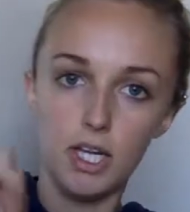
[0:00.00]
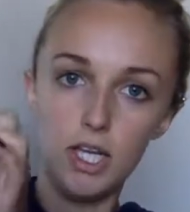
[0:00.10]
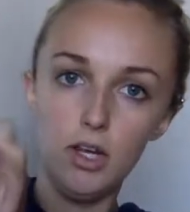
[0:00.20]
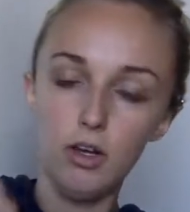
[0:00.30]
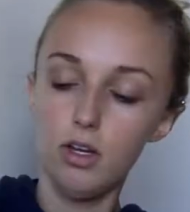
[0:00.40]

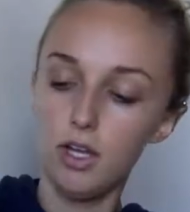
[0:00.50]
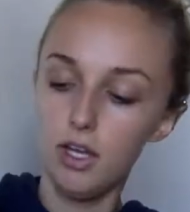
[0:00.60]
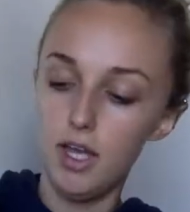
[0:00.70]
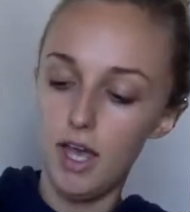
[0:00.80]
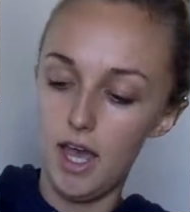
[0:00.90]
here,
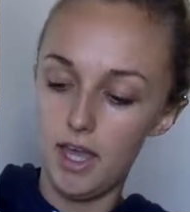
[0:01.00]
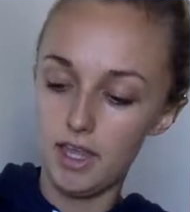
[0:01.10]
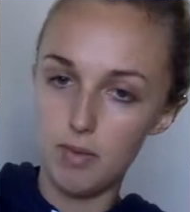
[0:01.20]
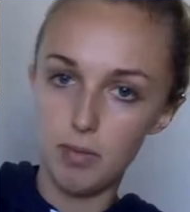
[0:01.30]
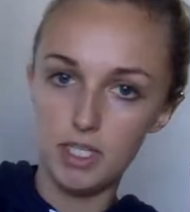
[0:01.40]
and
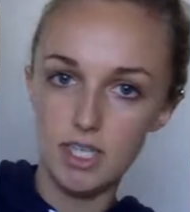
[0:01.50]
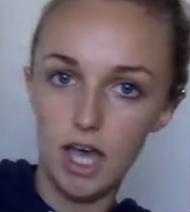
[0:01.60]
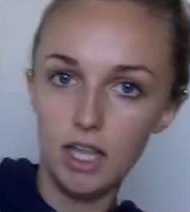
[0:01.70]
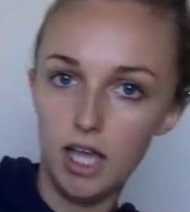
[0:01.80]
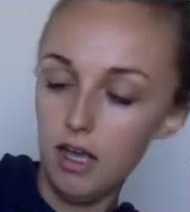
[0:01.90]
the
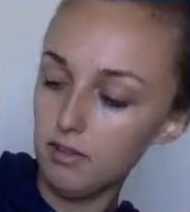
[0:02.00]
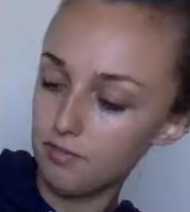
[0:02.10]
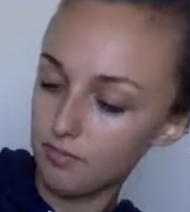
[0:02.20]
patella,